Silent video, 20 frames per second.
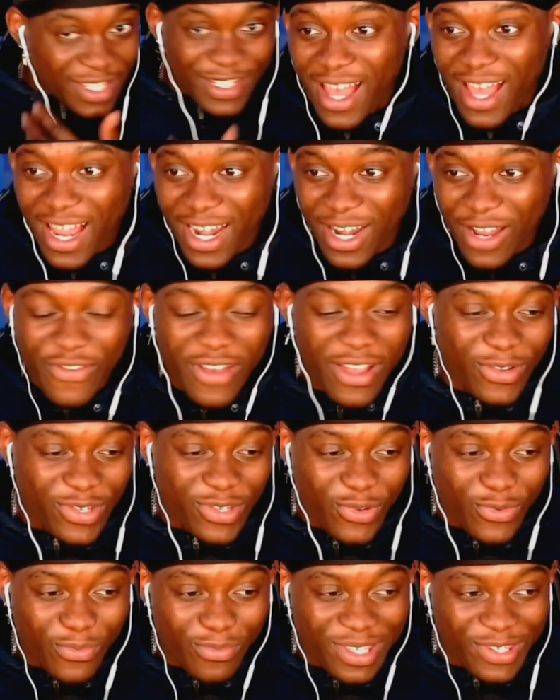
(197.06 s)
I love how
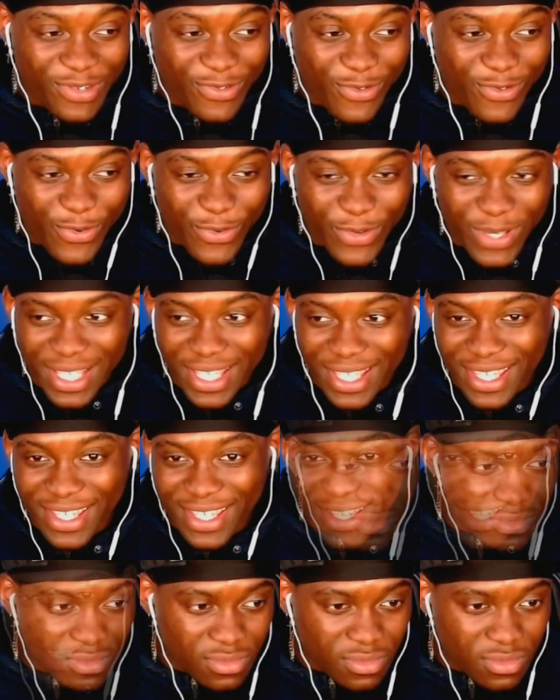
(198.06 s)
chill Mizero is.
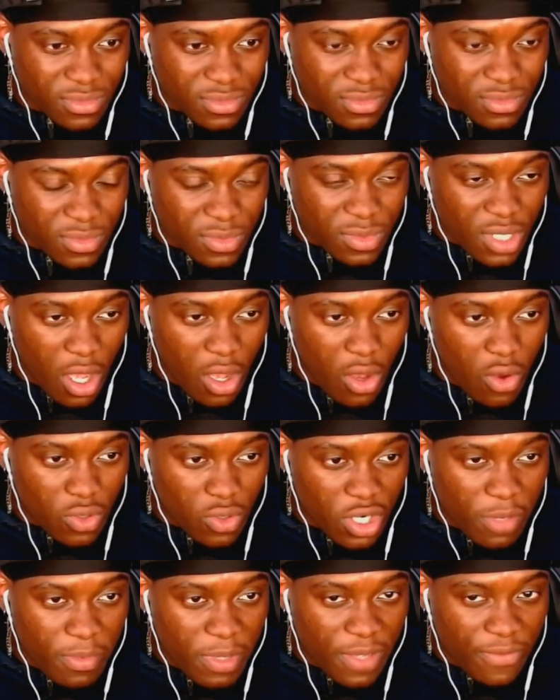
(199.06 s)
Oh,
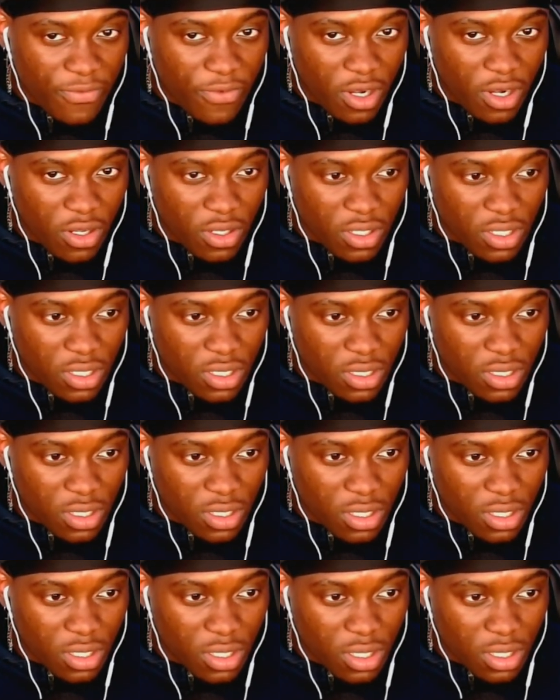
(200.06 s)
they're being followed.
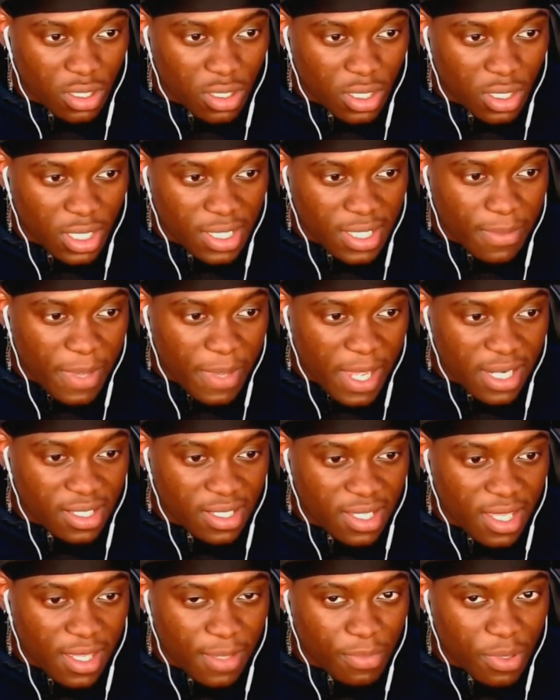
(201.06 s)
Is it by the
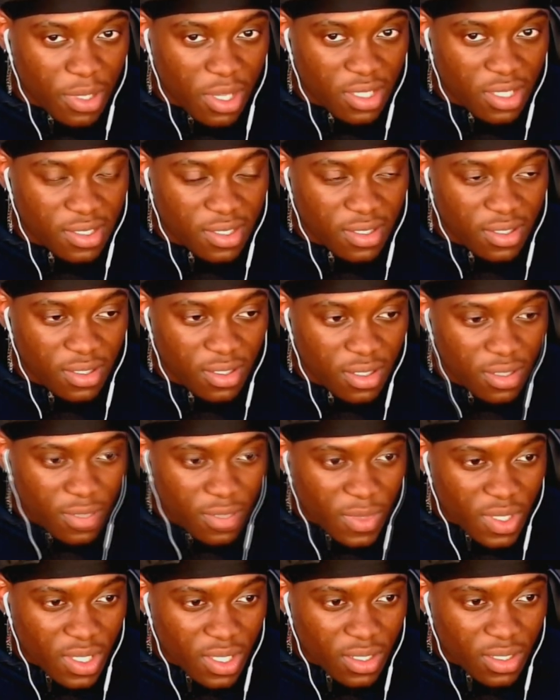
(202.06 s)
same person?
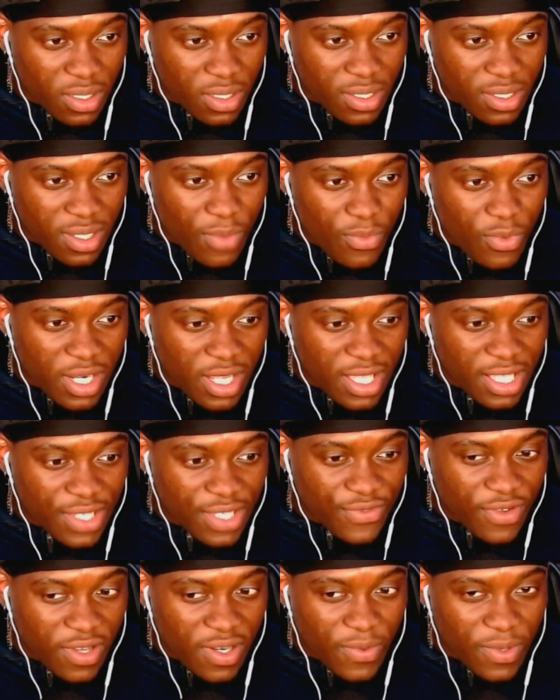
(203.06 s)
Someone is
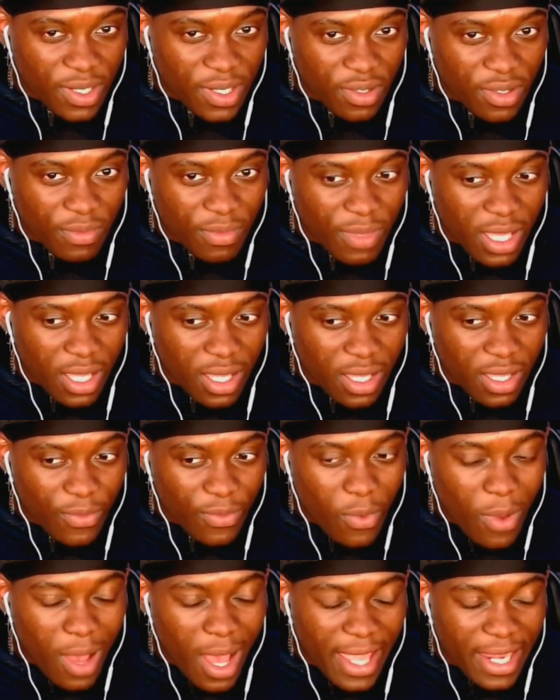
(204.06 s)
following them.
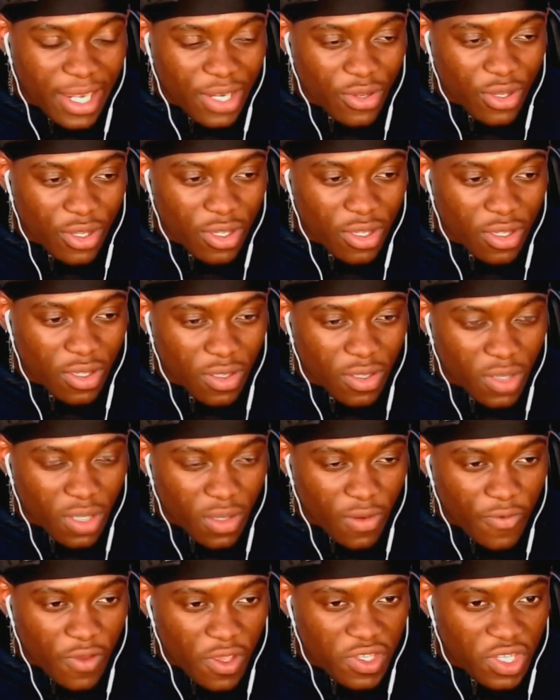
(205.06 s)
Why though?
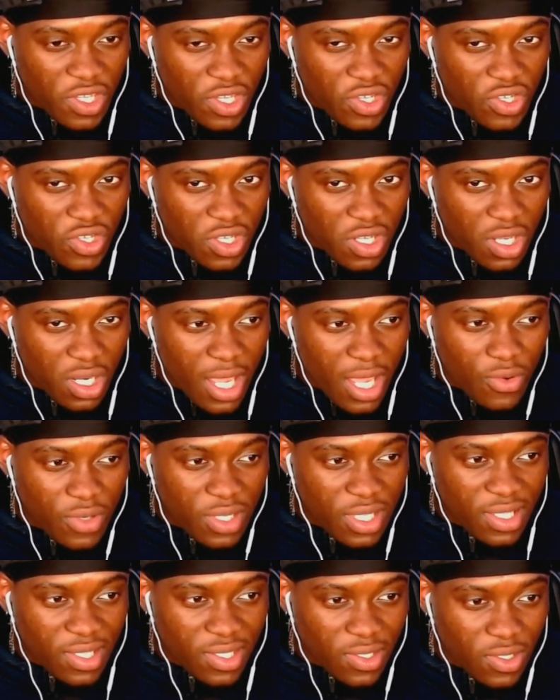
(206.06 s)
First Ishida, now
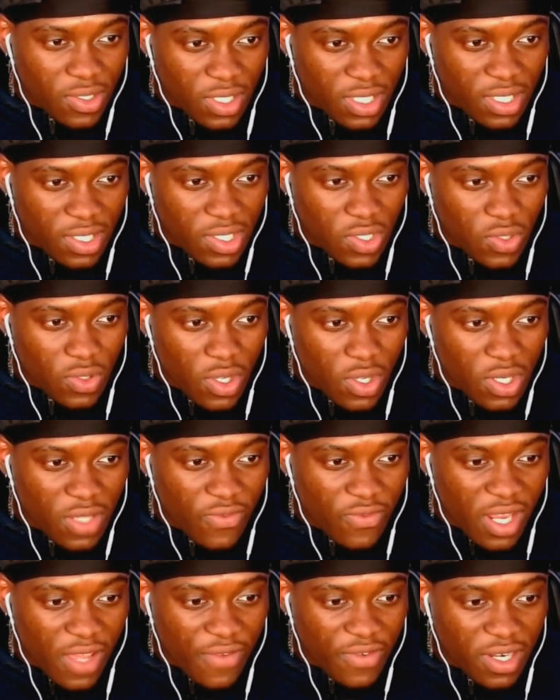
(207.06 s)
these two. These two don't
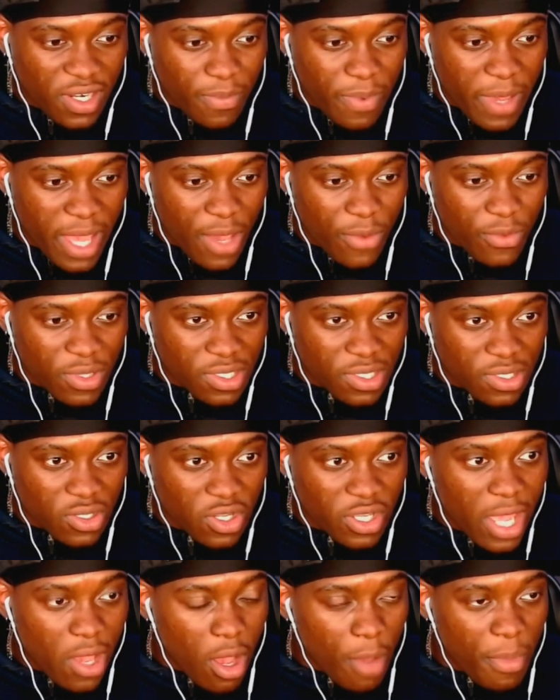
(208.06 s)
even have any powers.
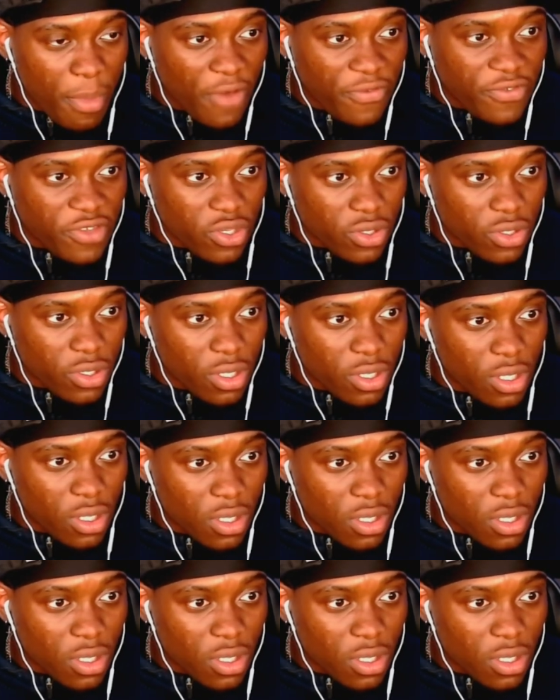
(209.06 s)
Look out above you.